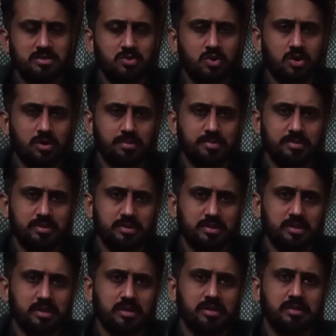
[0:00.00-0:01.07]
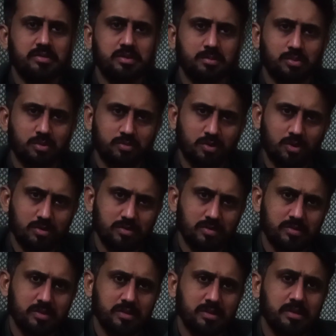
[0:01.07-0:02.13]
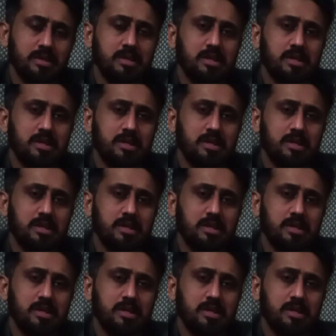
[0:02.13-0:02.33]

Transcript: drops, ciprofloxacin,